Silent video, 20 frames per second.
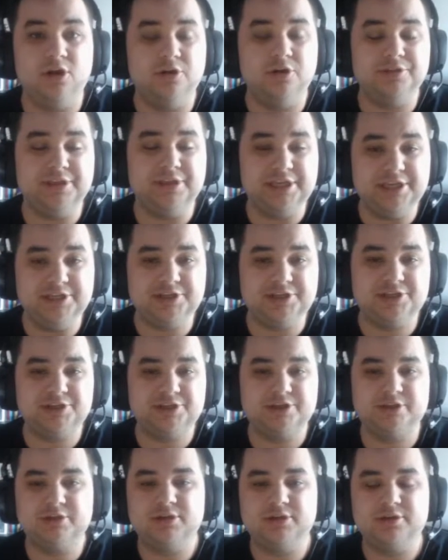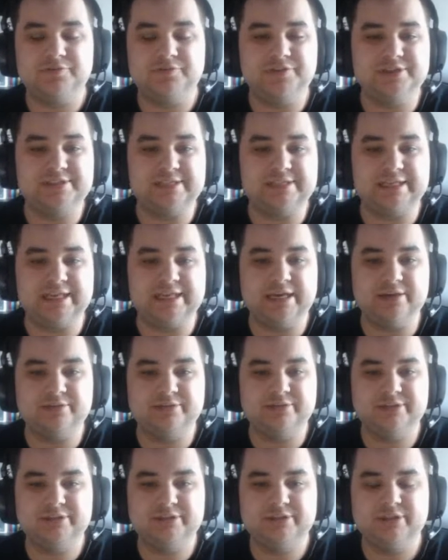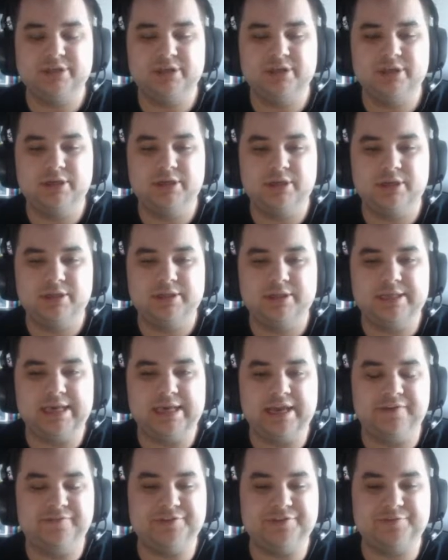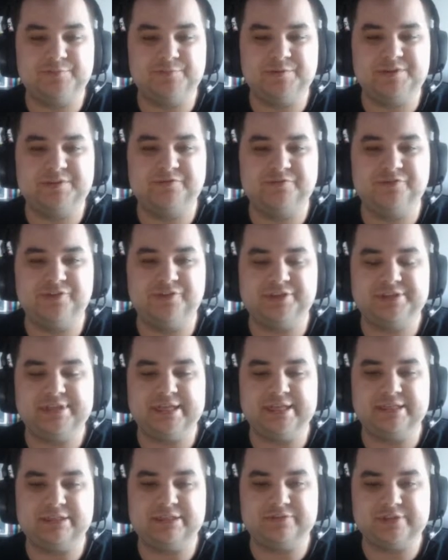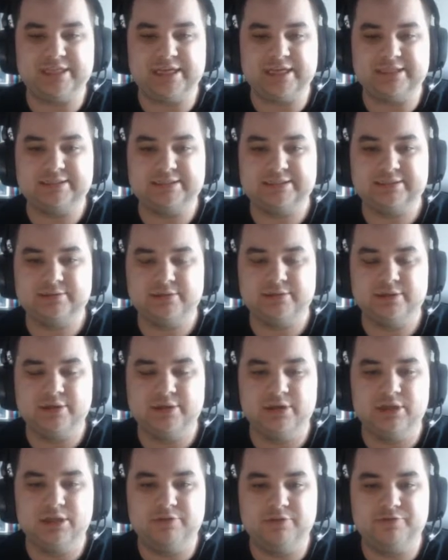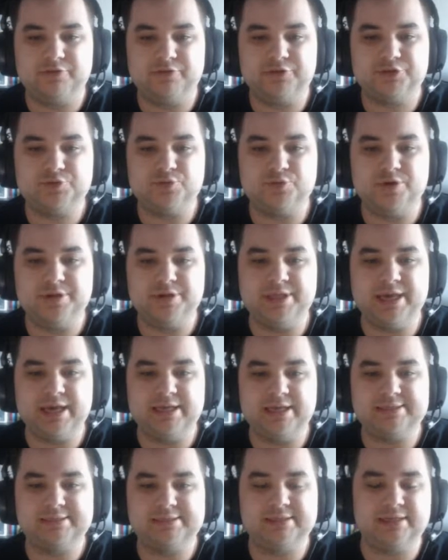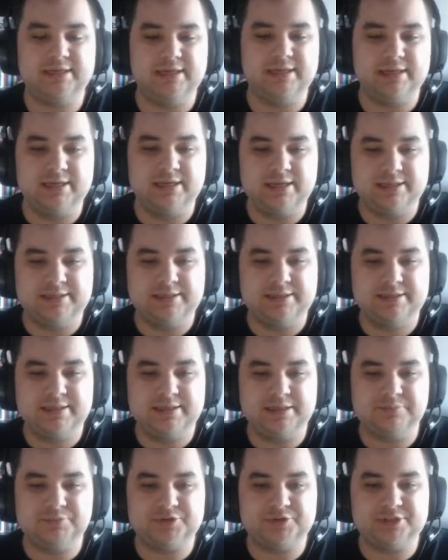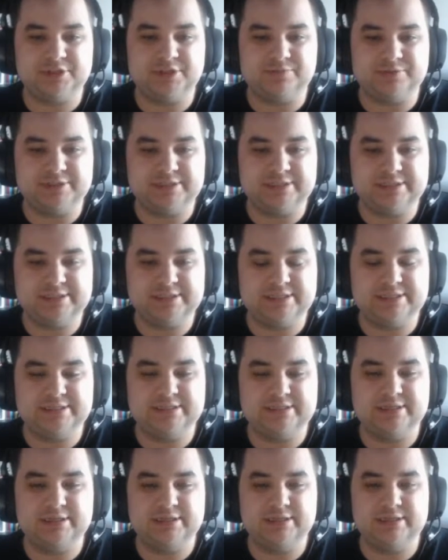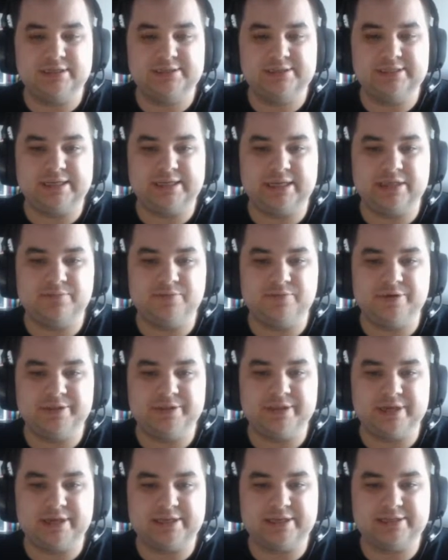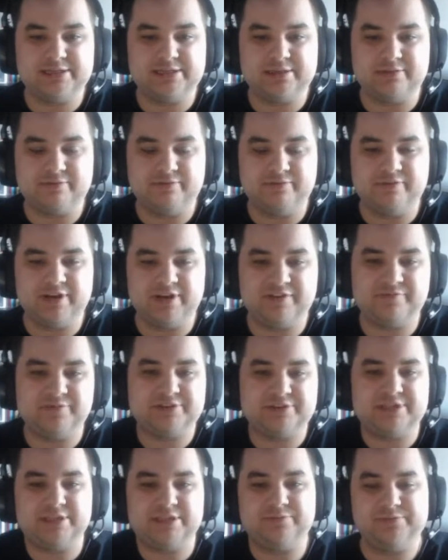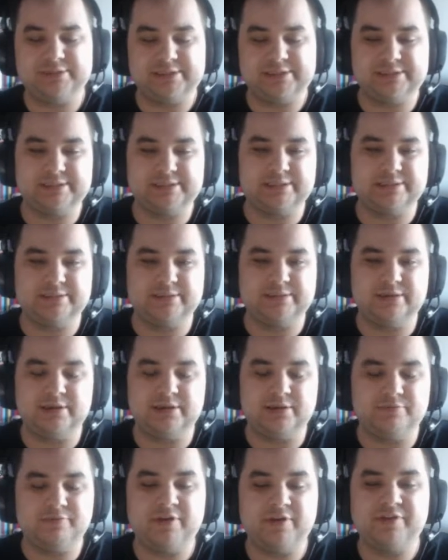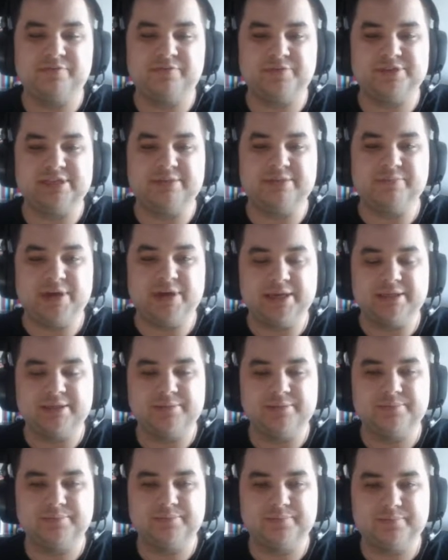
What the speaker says: On each of these accounts, they have a specific set of stats. First one has 10% resistance, second one has 5% resistance, 5% might.